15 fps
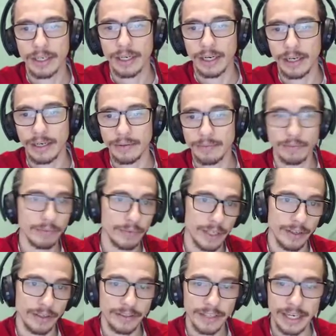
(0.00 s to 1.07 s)
uh, the
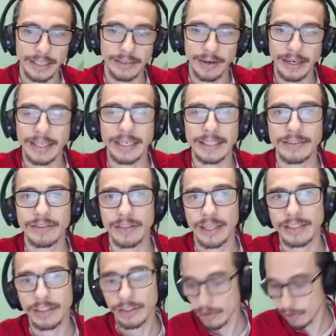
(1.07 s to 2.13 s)
other side, right? And so
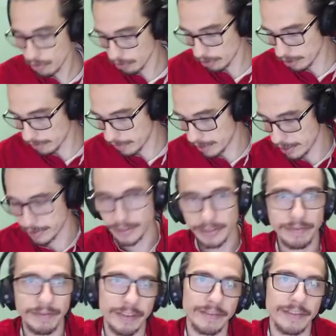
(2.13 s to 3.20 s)
that's a total of
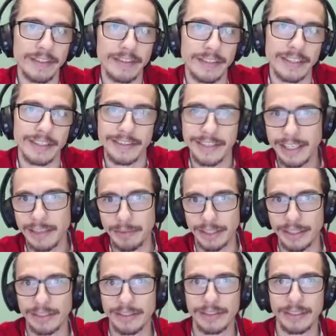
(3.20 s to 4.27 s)
156
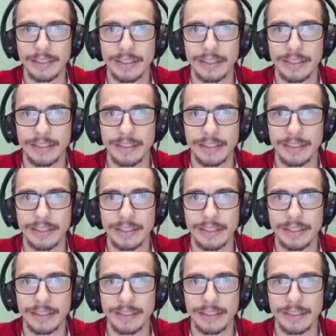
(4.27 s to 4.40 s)
centimeters.